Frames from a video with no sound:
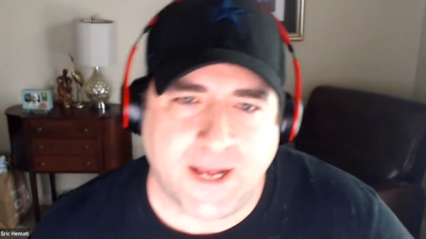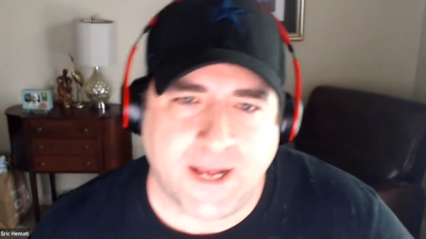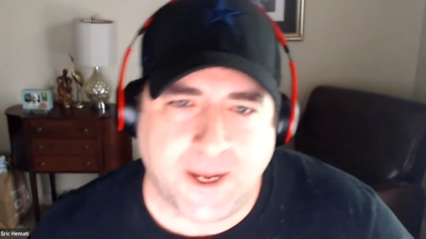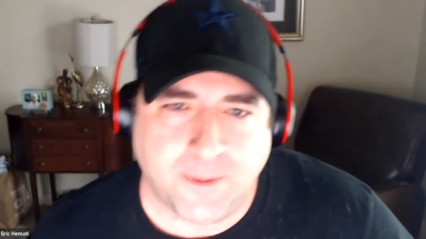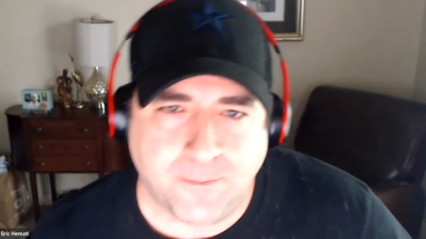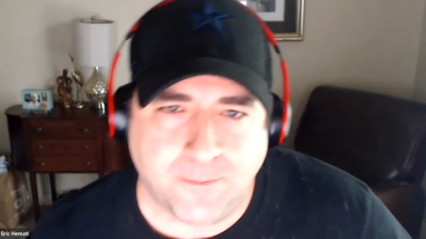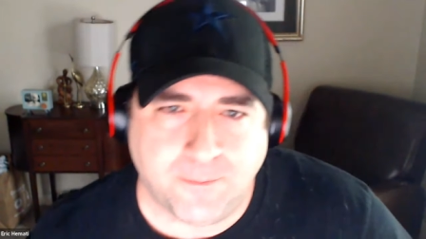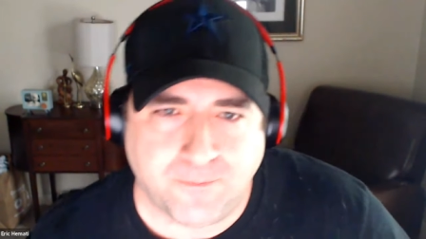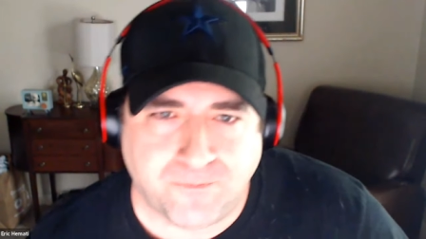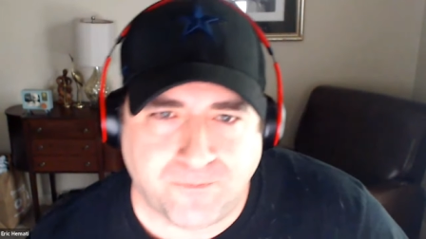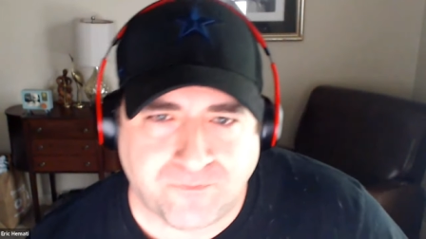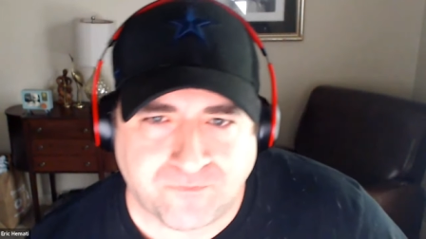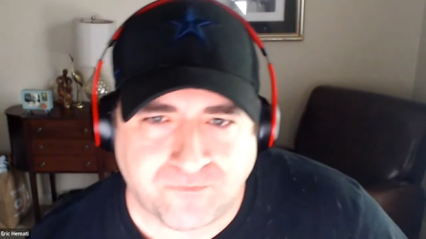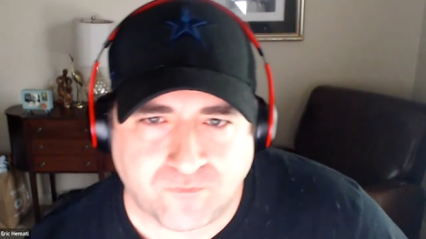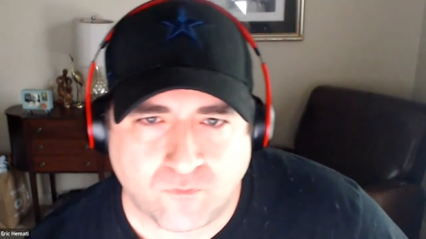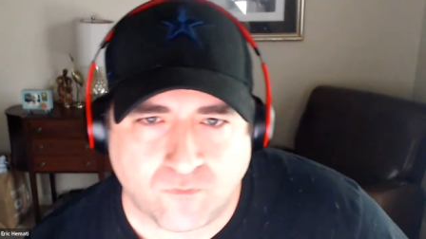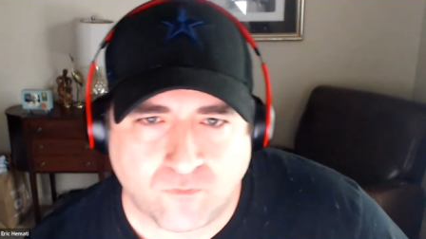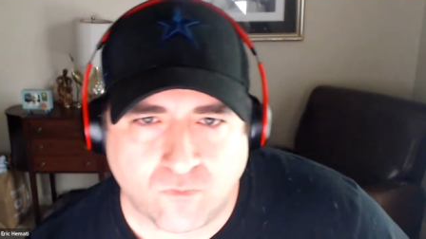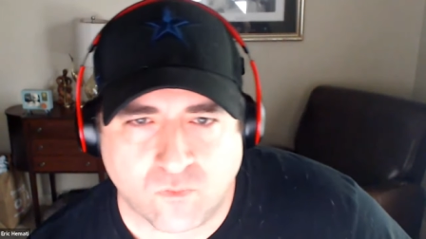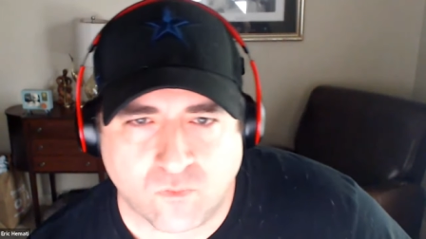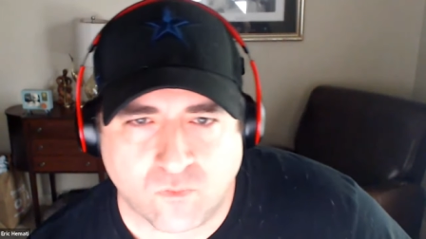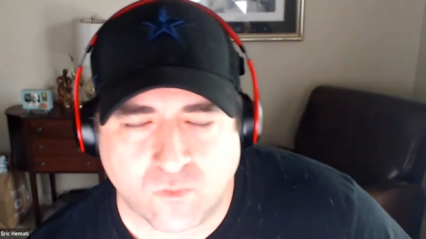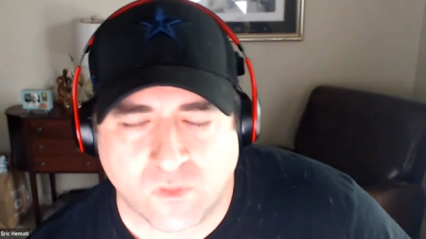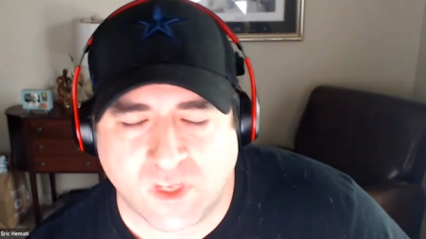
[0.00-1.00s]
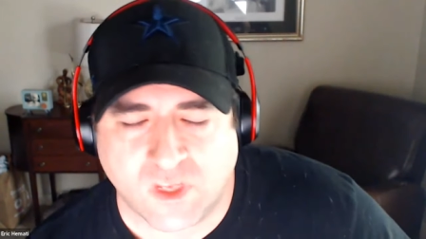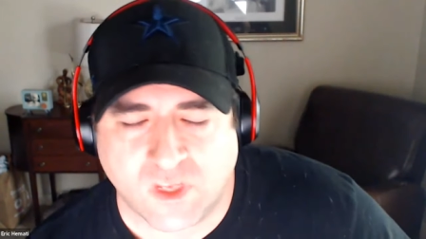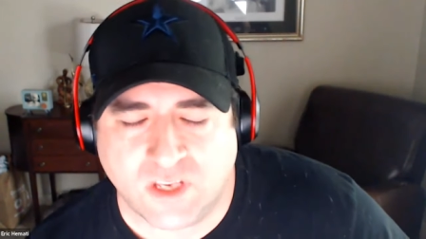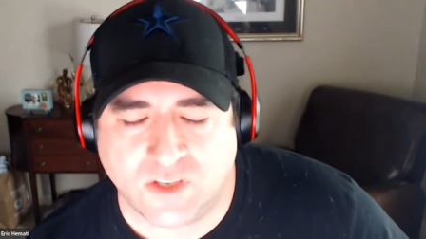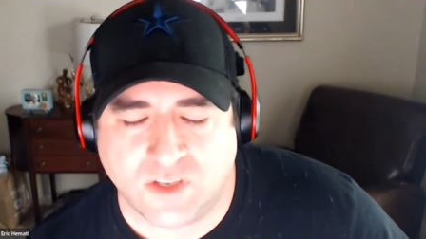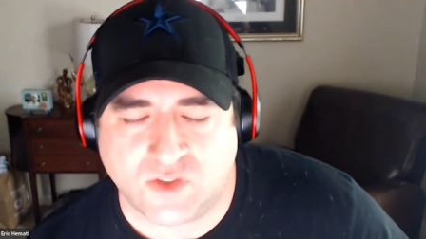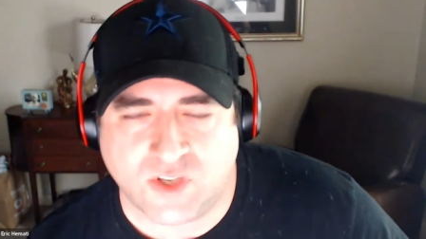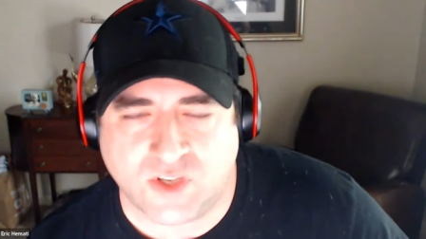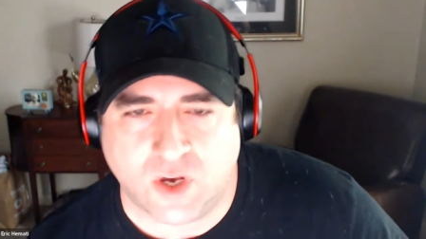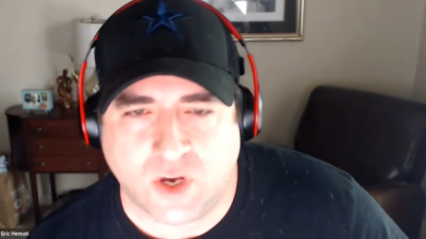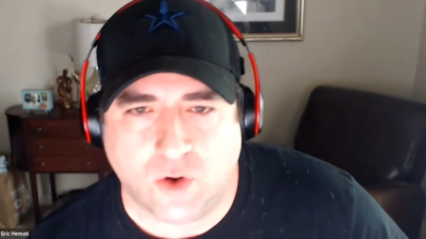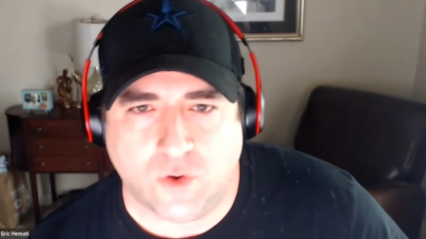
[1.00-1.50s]
um,
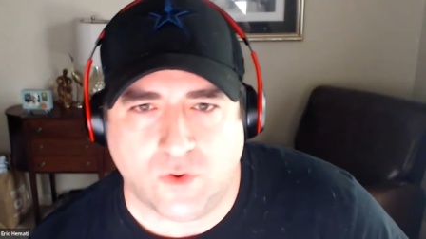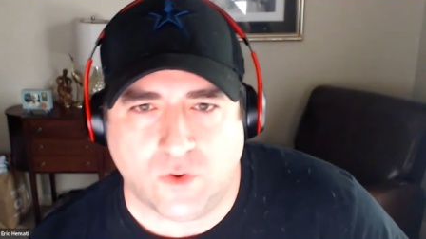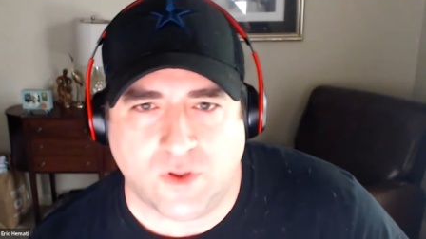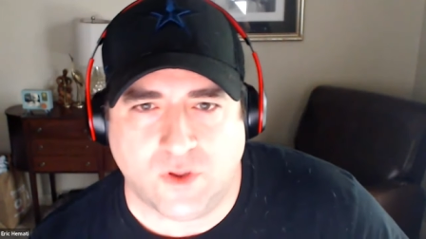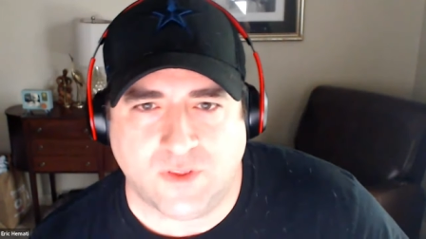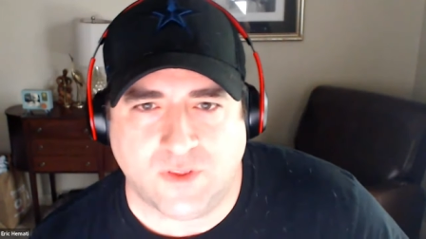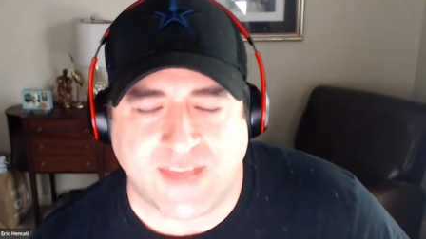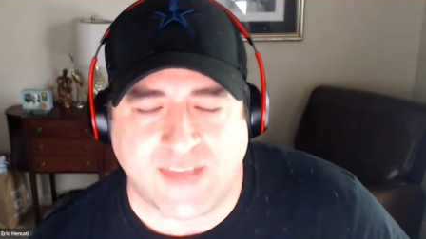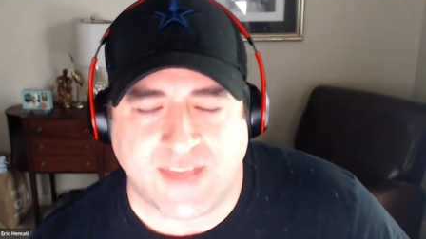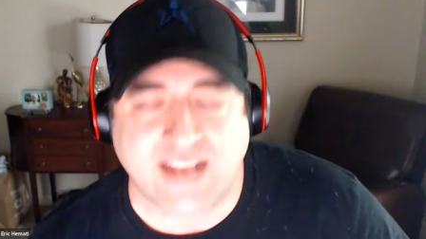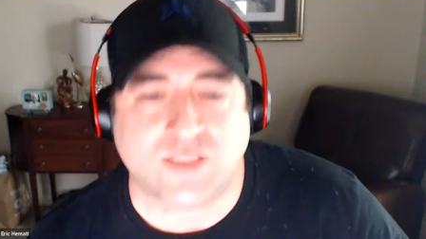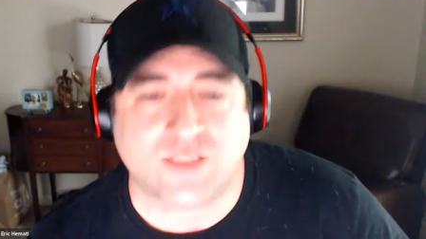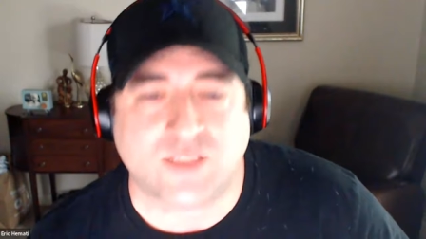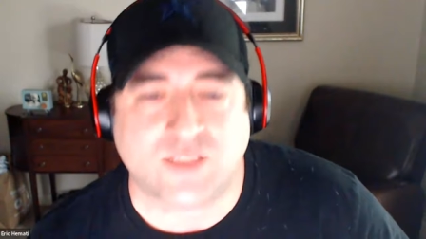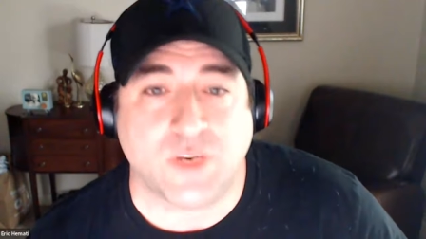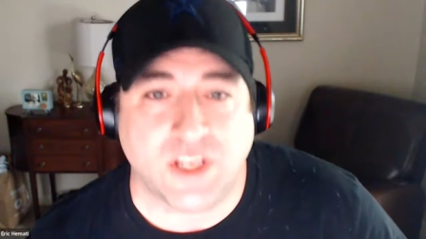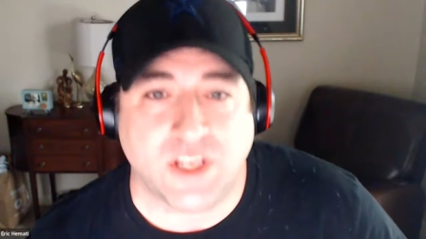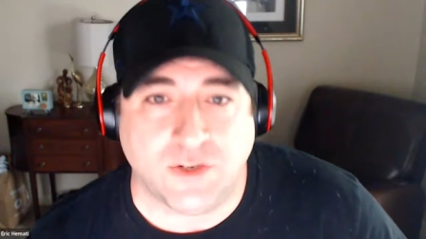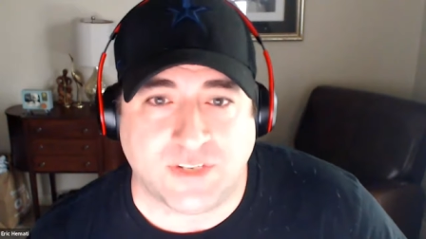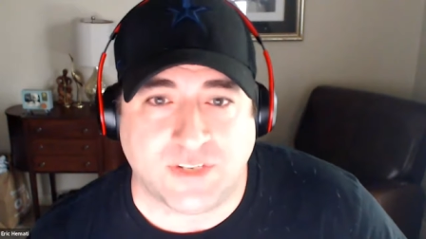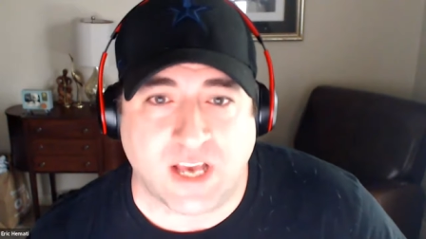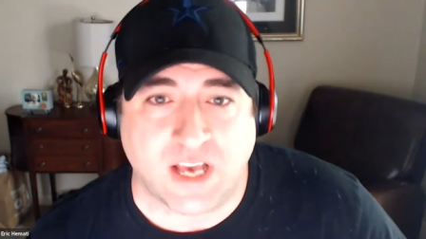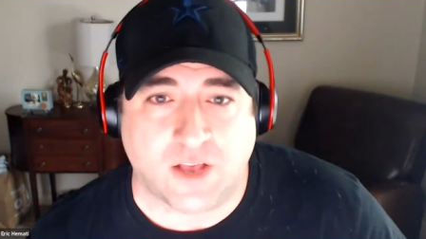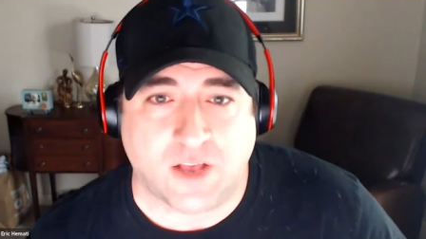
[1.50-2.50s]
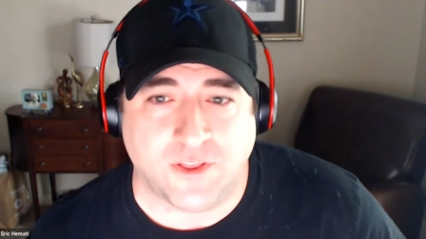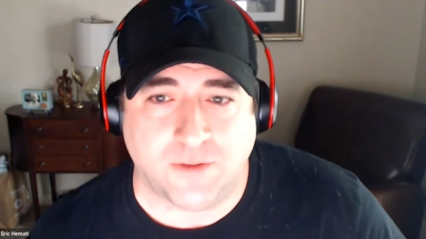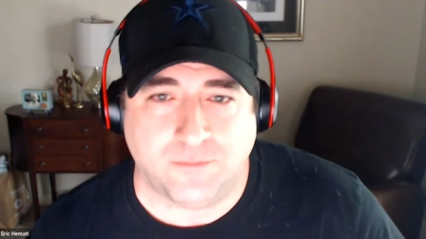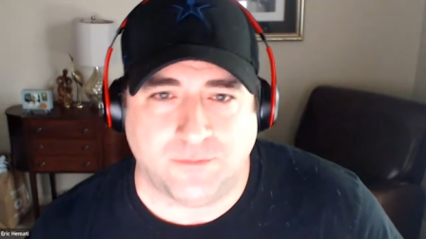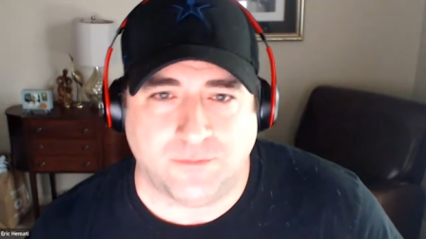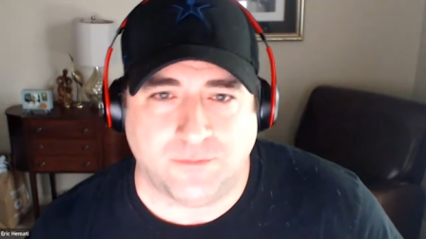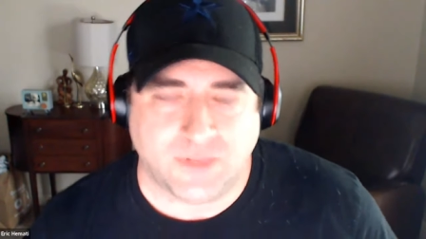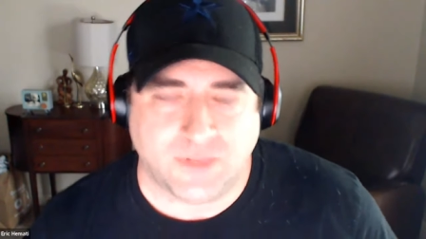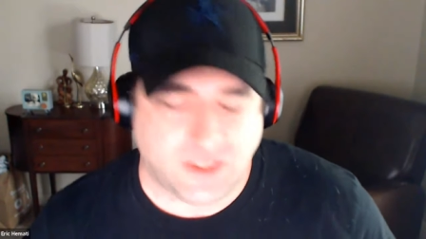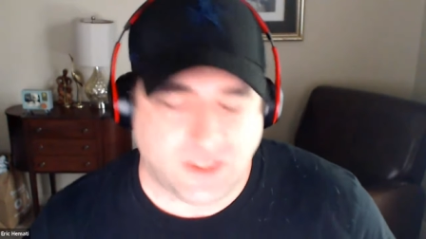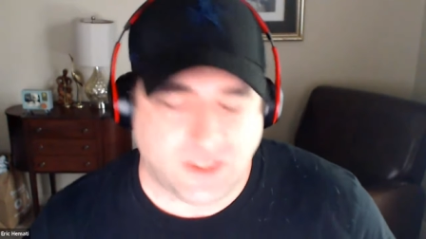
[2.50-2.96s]
so that's when you tell them.